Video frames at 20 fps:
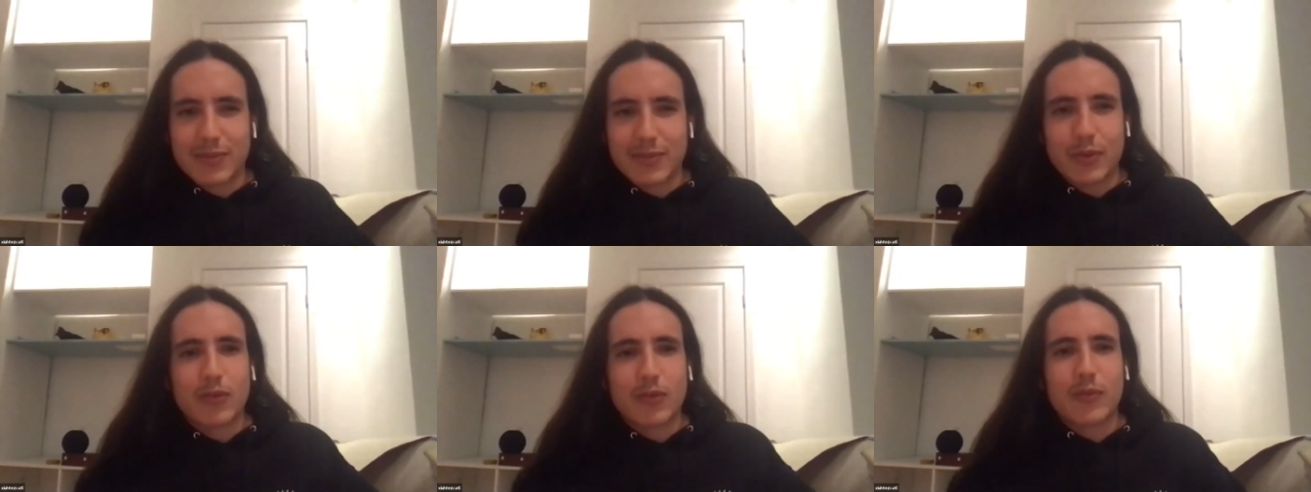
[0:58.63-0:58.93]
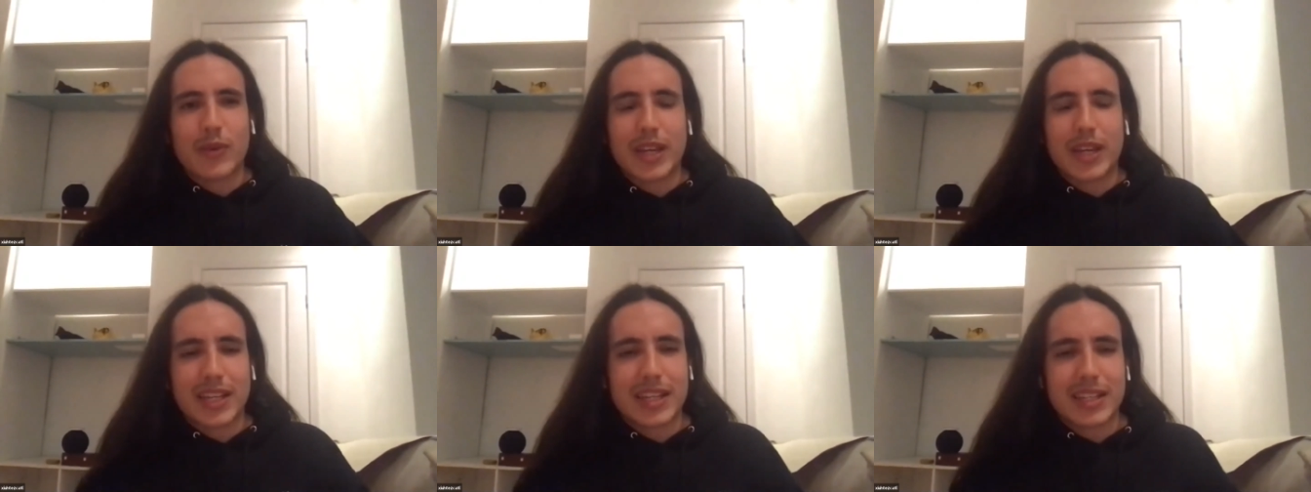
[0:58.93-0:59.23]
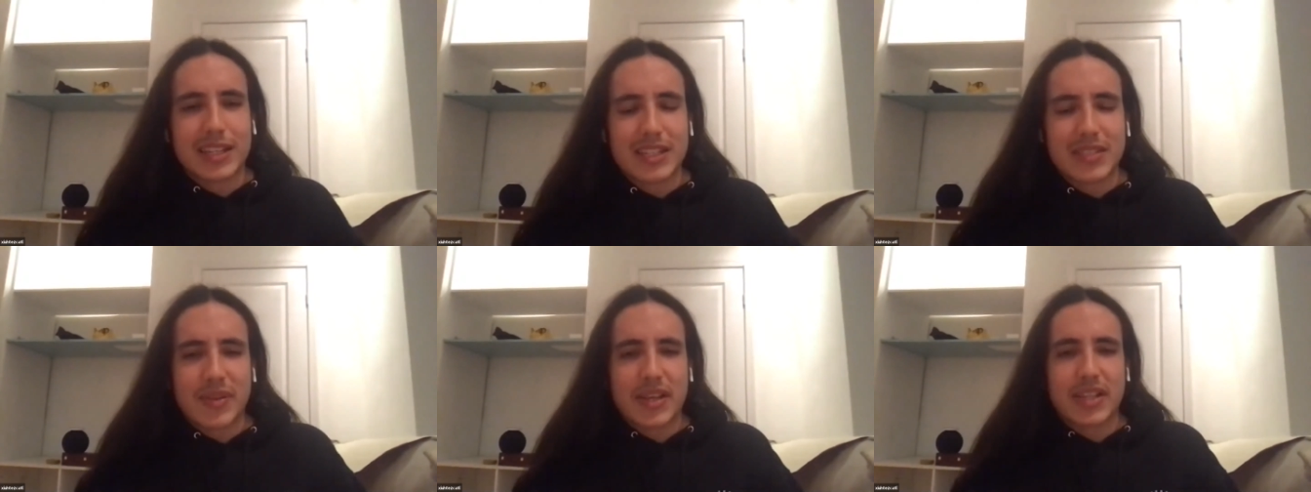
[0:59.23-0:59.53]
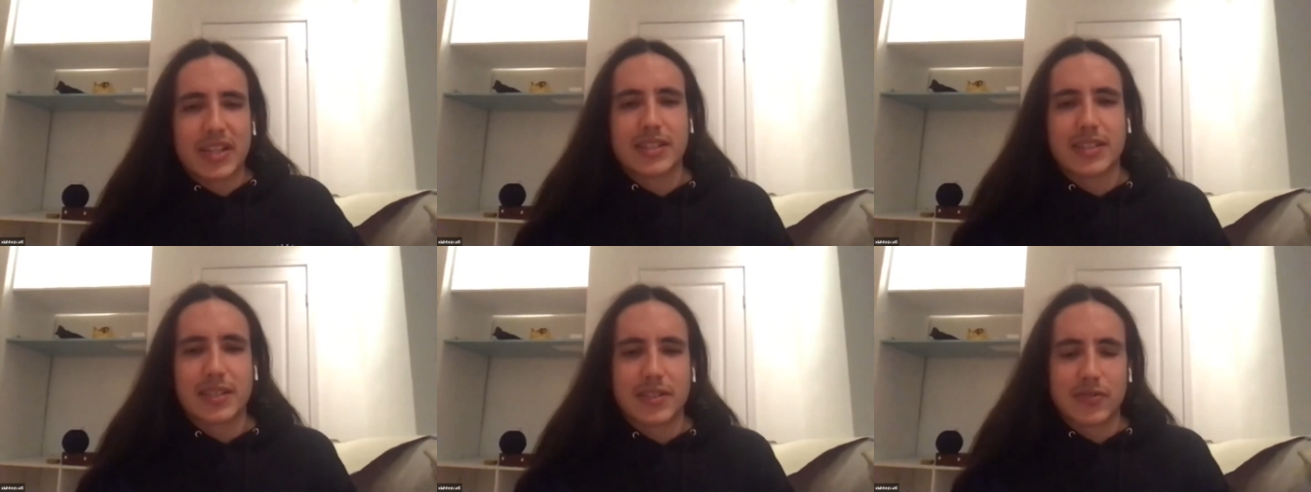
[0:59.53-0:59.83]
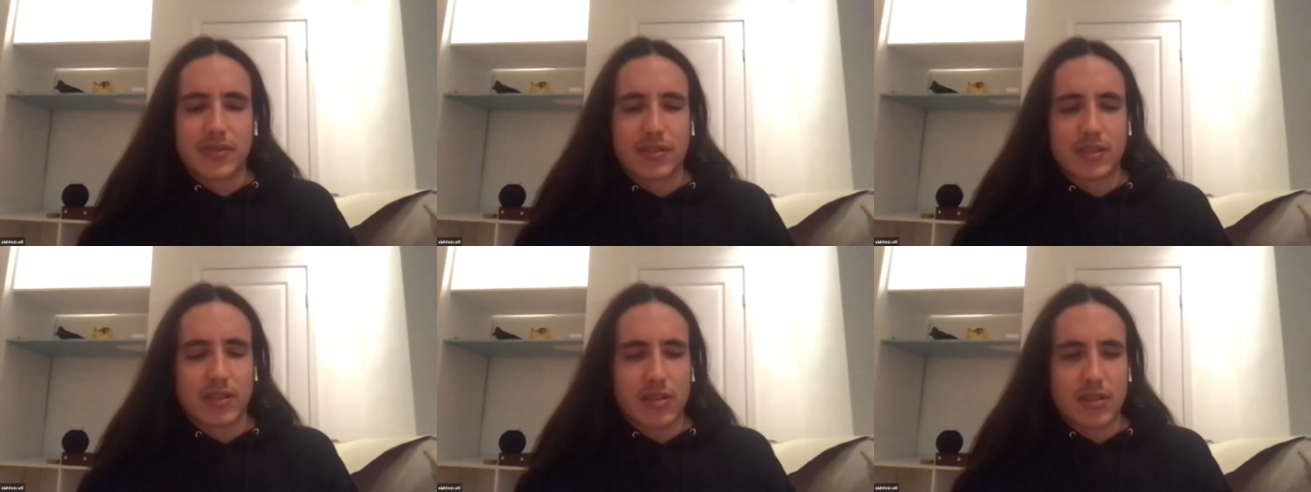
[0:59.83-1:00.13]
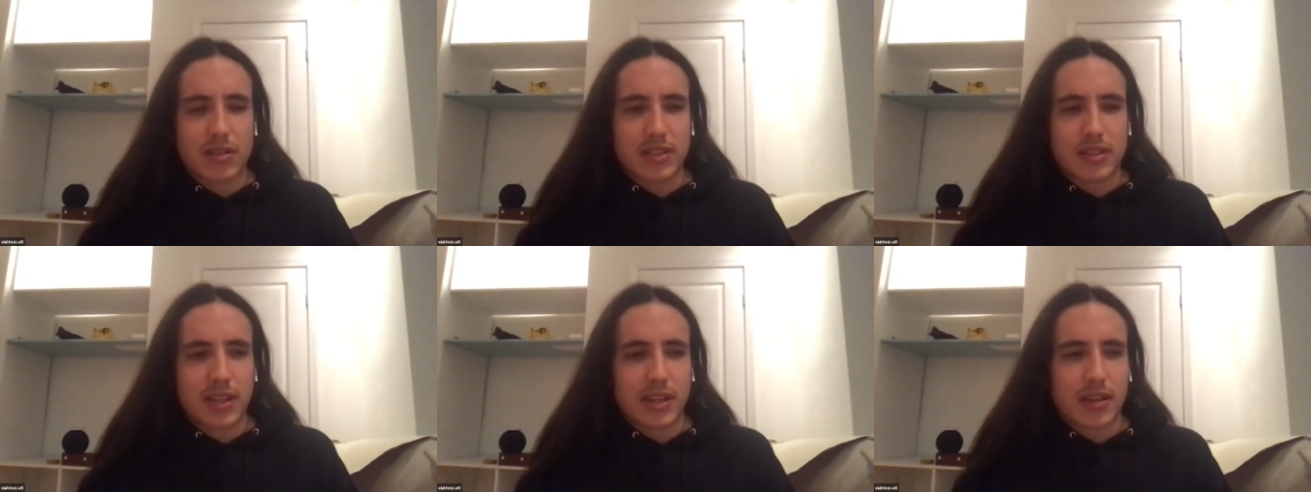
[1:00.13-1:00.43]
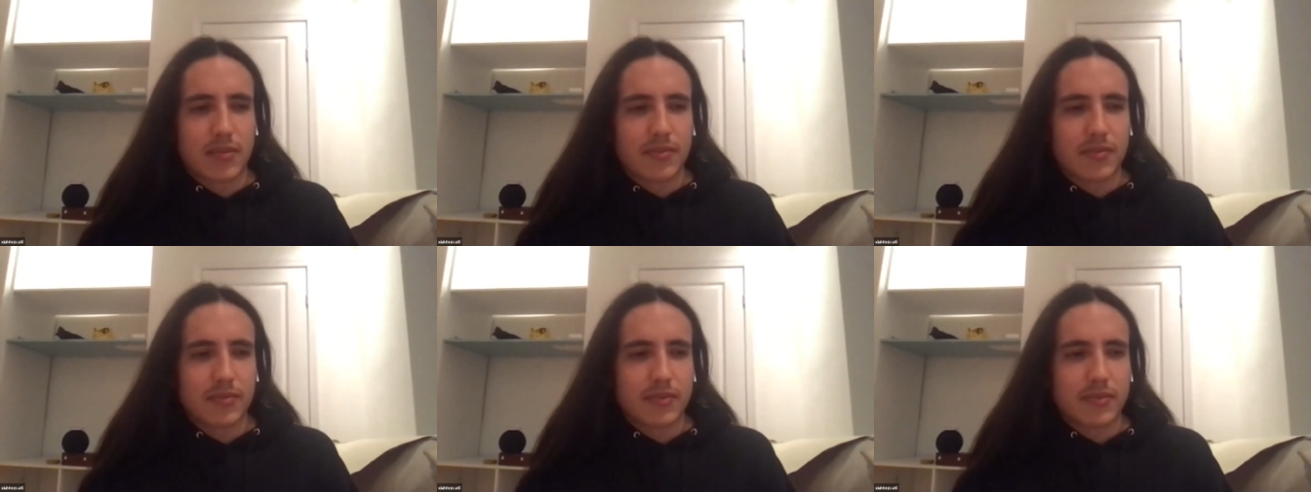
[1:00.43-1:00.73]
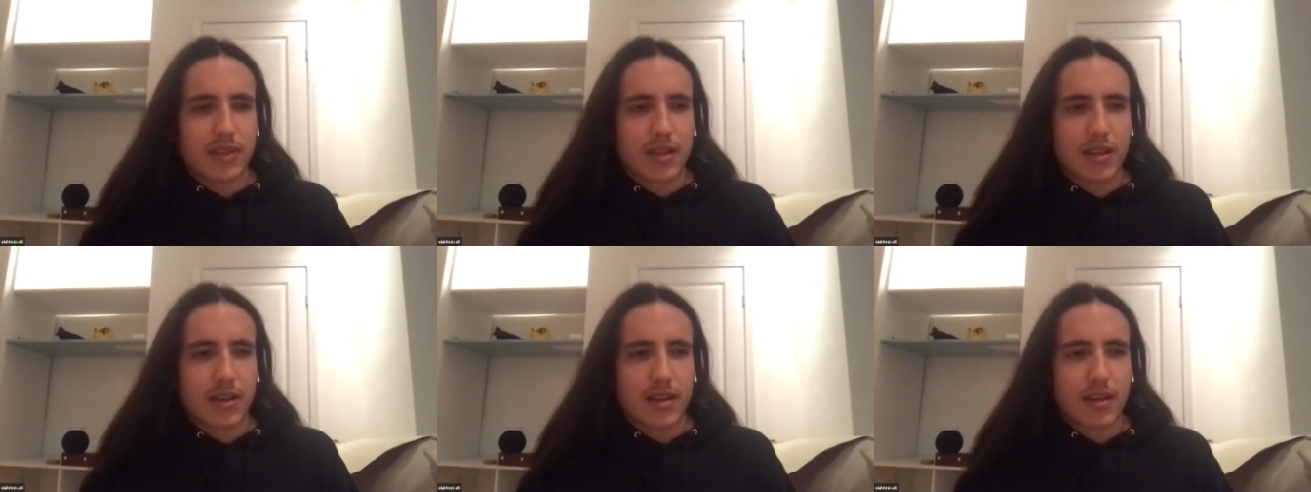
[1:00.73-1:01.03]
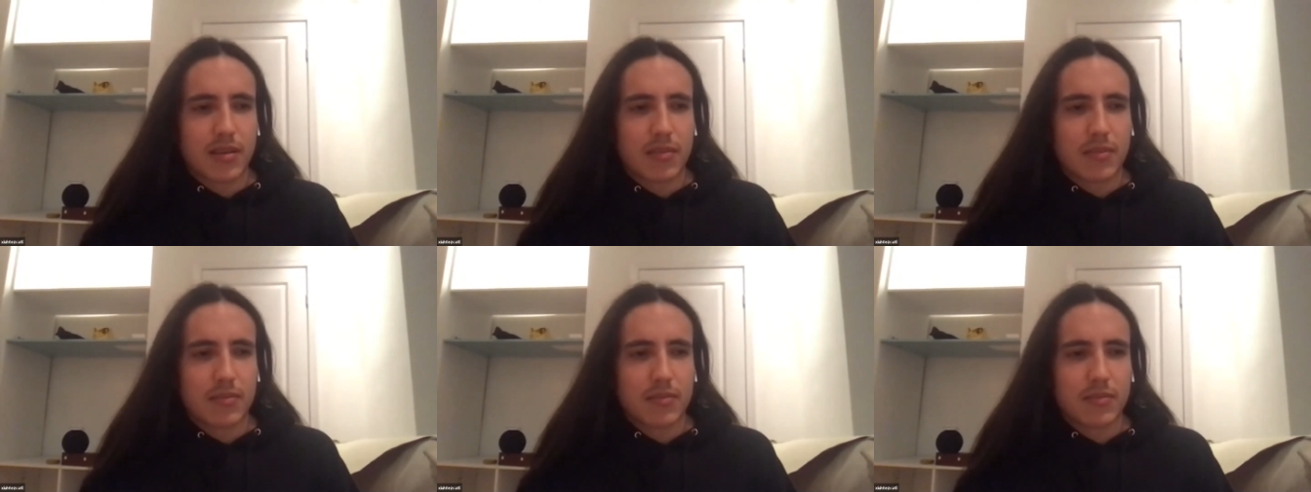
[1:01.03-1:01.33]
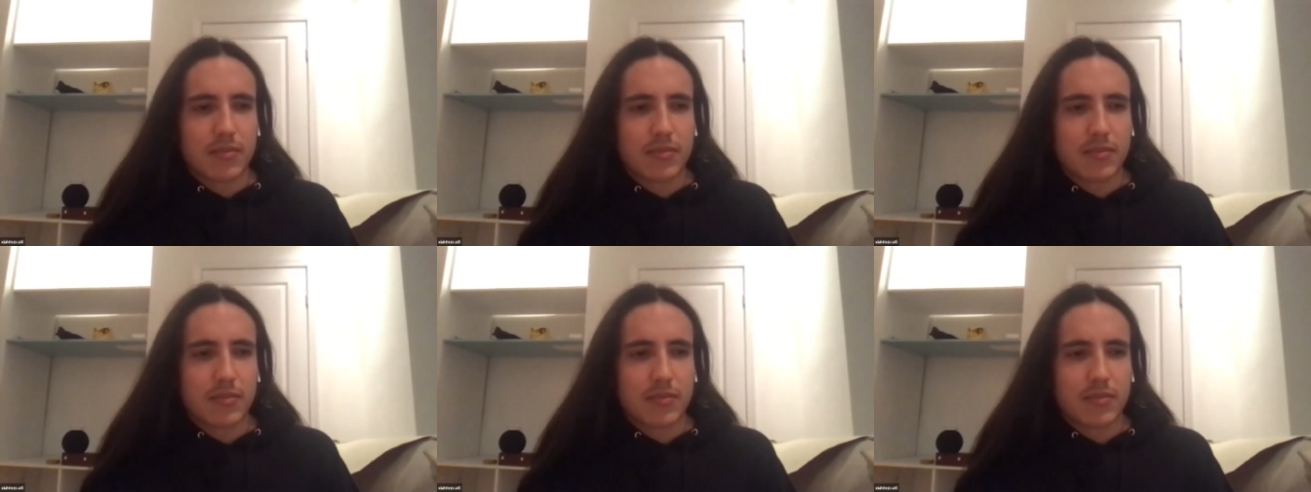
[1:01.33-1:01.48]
movement and in these spaces for a long time um